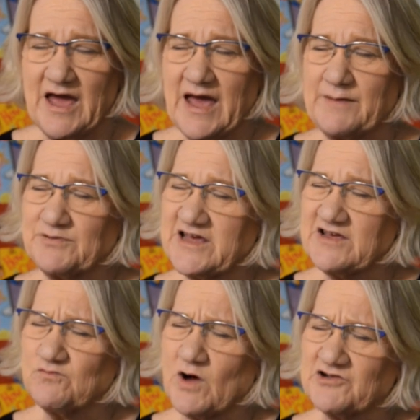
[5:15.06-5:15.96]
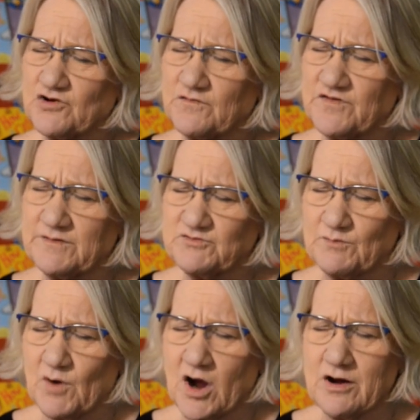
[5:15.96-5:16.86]
And please watch over them
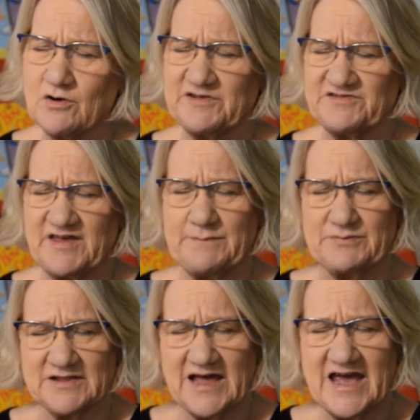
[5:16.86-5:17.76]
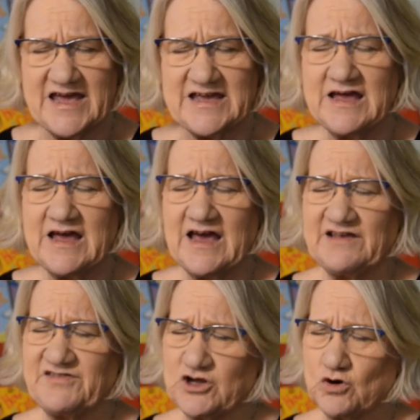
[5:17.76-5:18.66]
tomorrow as they play,
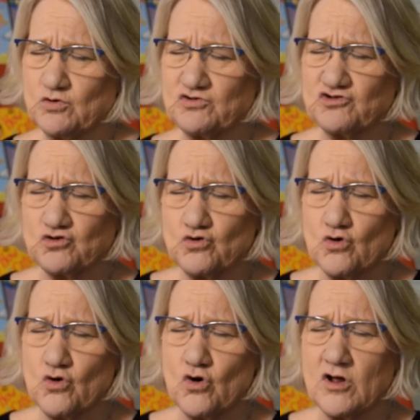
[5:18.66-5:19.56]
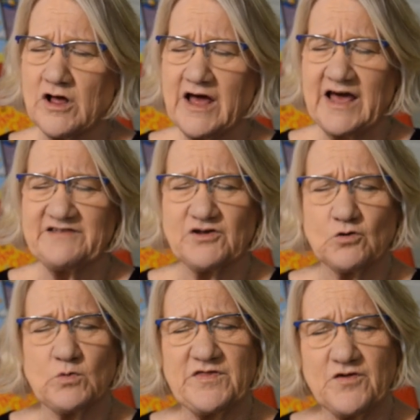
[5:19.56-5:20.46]
as they go to school, as they're
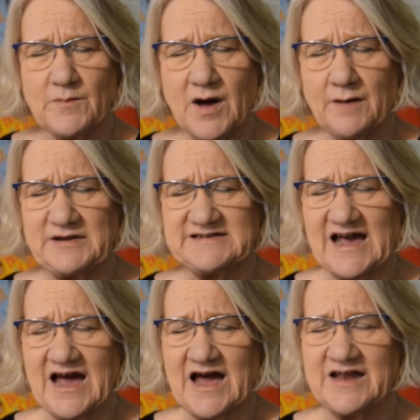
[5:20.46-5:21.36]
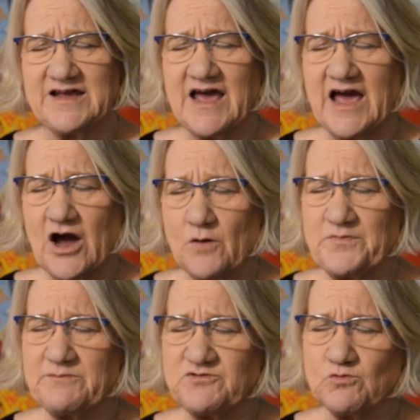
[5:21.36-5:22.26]
with their mom and dad. Help
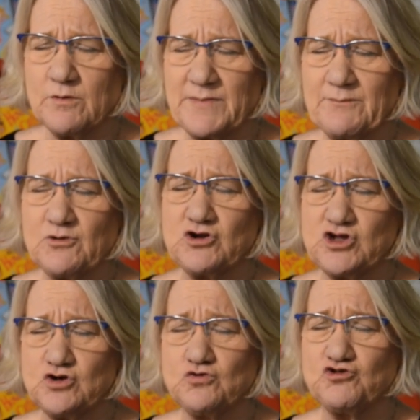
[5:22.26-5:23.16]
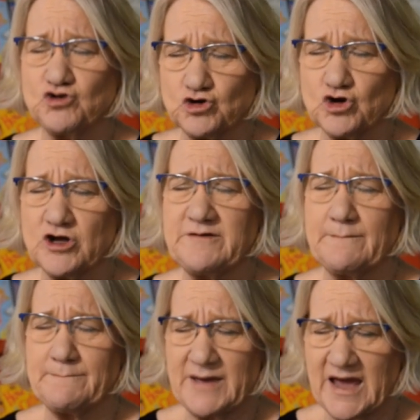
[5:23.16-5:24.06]
them to remember to use good
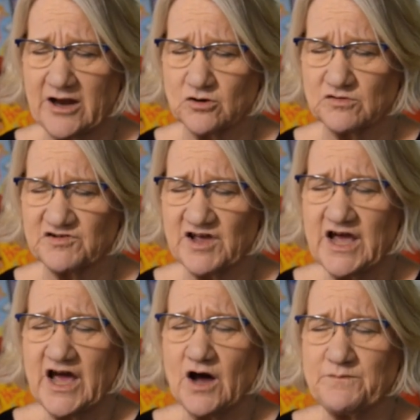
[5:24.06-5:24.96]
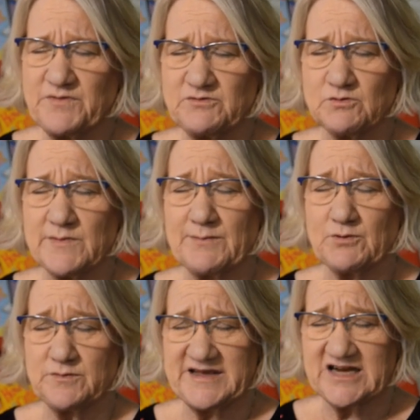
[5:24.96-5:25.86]
manners. Help them to remember
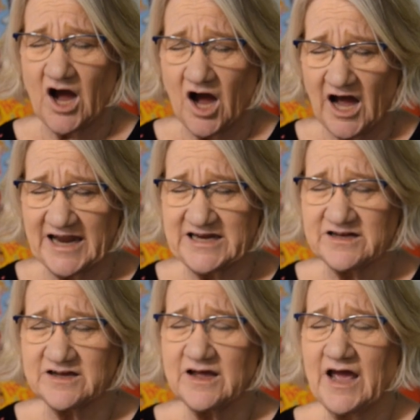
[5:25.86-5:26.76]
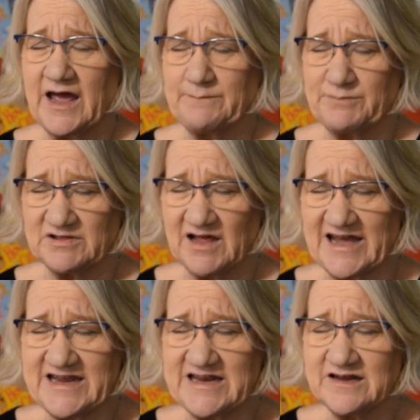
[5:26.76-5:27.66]
to be kind and
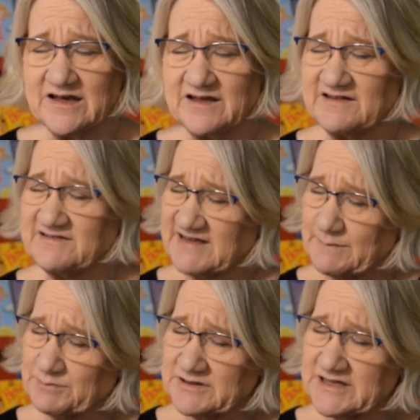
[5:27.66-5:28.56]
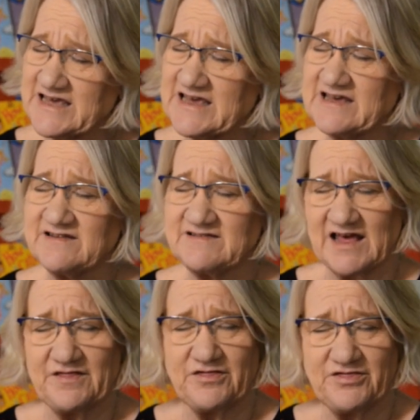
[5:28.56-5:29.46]
polite and say please
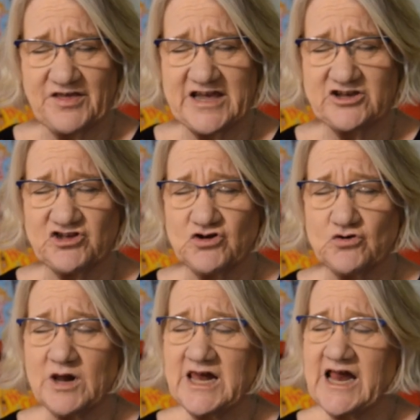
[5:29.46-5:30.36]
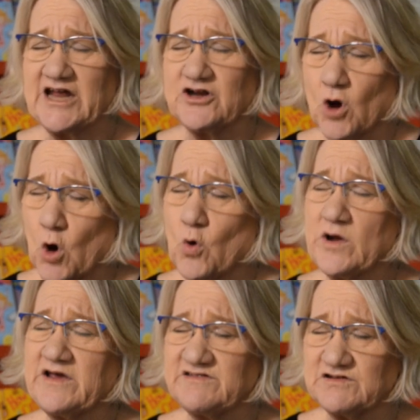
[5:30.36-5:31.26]
and thank you and
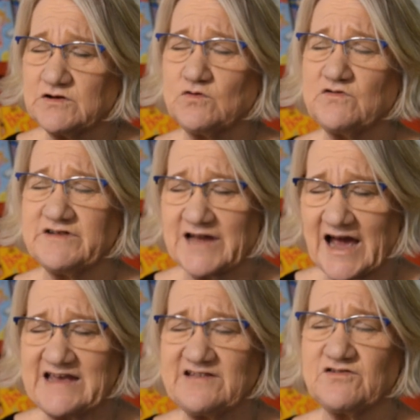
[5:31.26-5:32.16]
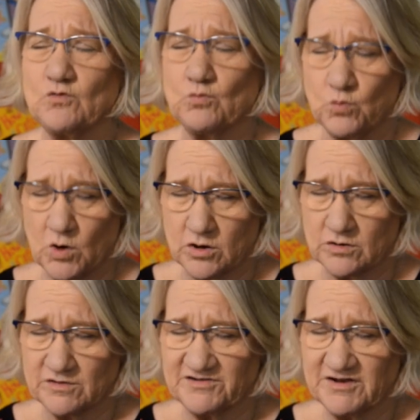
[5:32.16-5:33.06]
always use nice
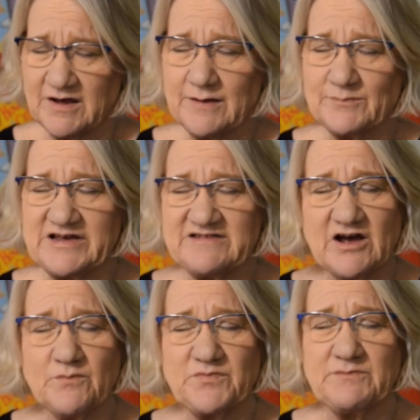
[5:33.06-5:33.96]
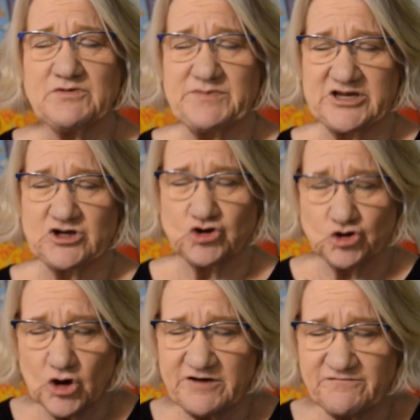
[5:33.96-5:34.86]
words. Please help them to be
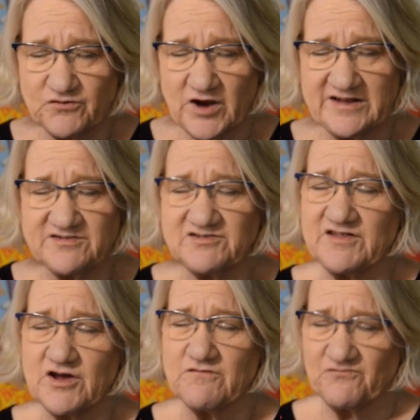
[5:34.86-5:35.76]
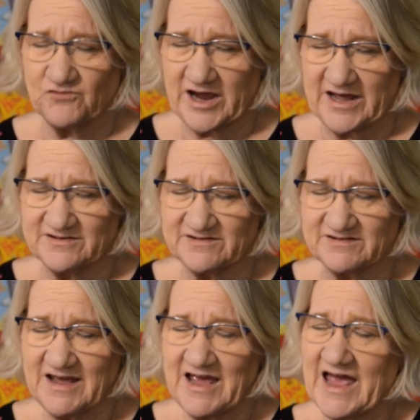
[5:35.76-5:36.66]
good friends to their friends
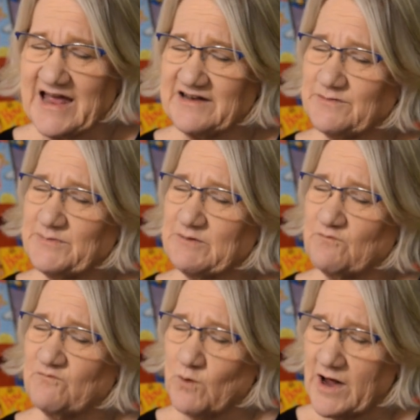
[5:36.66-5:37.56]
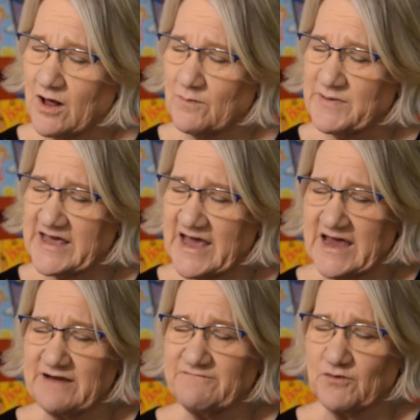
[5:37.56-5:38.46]
and to be well behaved
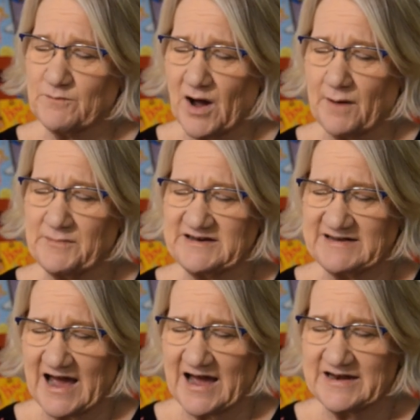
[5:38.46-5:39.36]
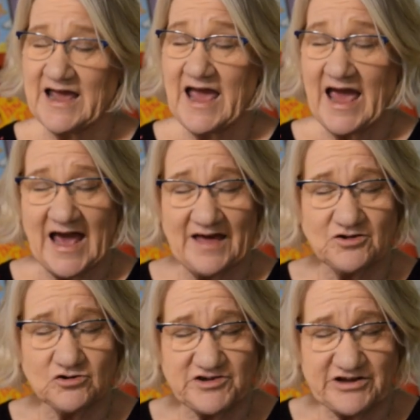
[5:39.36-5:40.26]
for mom and dad and
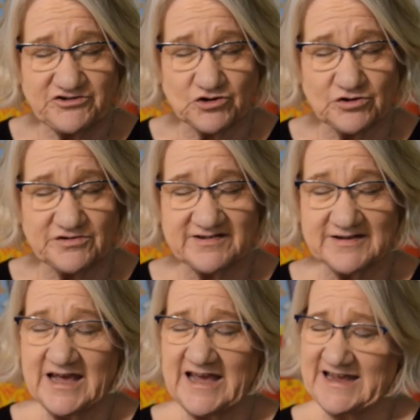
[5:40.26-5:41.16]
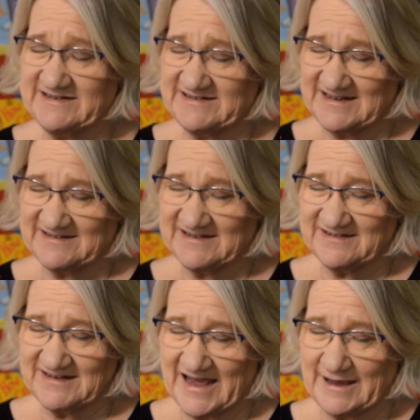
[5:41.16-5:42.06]
their teachers. In
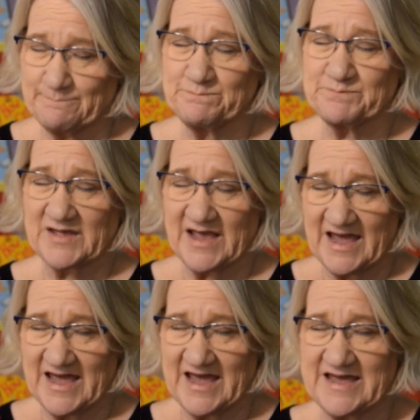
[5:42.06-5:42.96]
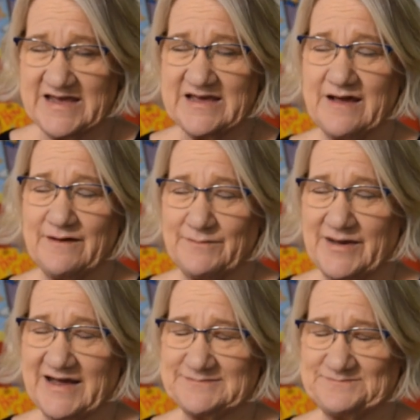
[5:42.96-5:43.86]
Jesus' name,
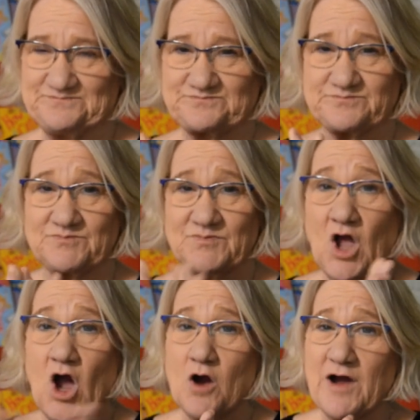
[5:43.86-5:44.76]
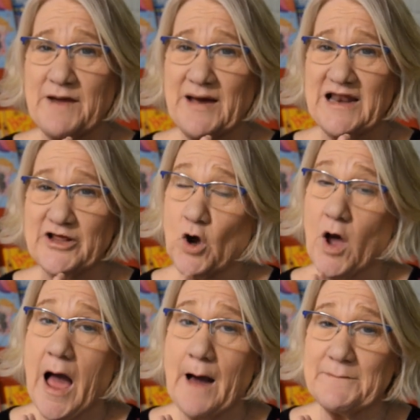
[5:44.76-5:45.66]
amen. All right, my little
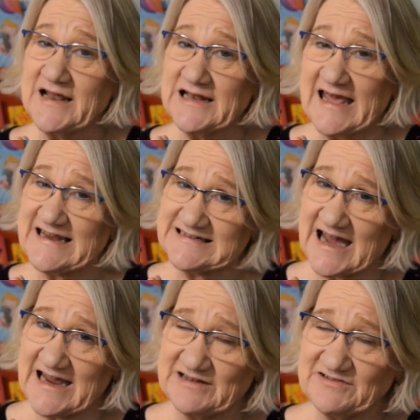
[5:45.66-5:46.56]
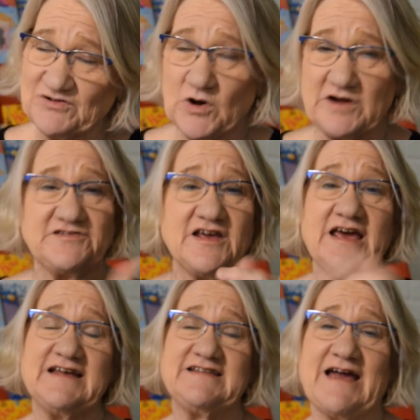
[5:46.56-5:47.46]
polite dinosaurs,
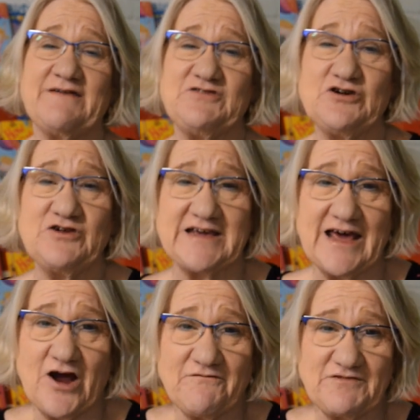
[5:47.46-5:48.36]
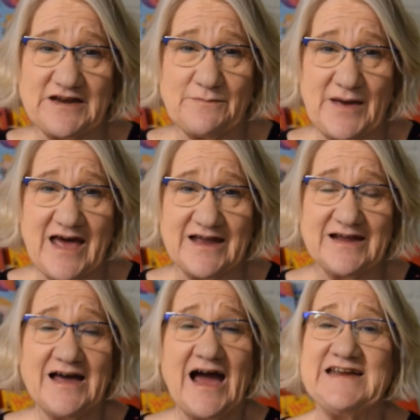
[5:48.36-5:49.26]
it's time for you to get off into bed.
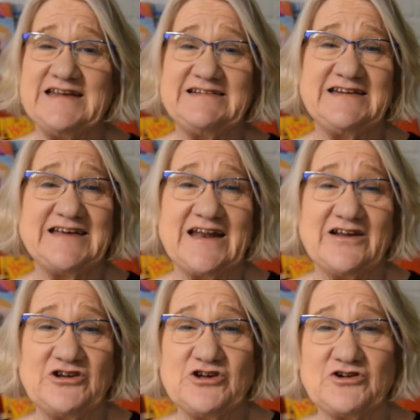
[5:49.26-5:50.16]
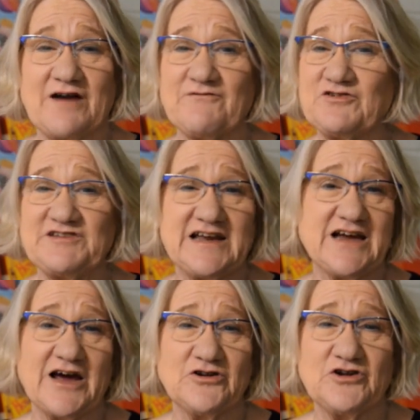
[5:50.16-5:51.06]
I need you to get under your covers, get
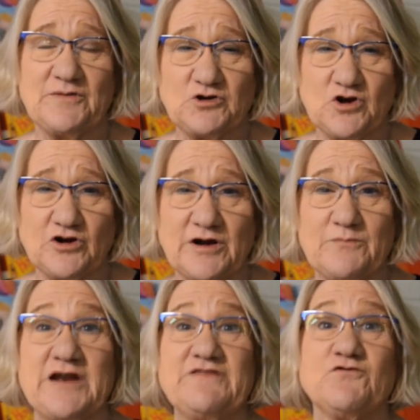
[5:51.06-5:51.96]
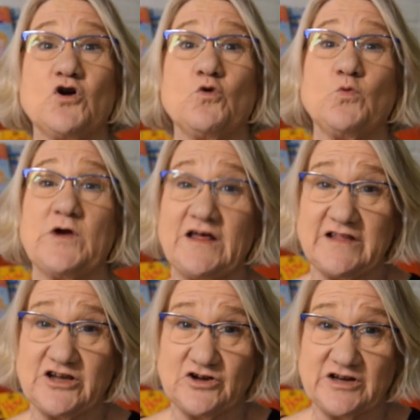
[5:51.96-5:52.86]
cuddled up, curled up, ready for a
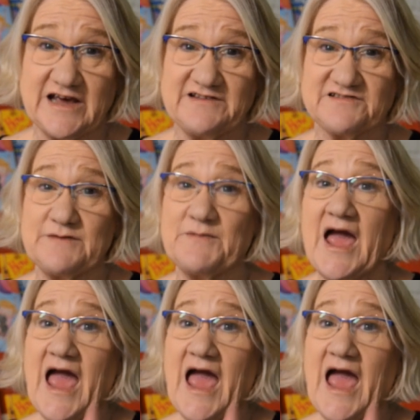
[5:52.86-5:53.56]
really good night's sleep.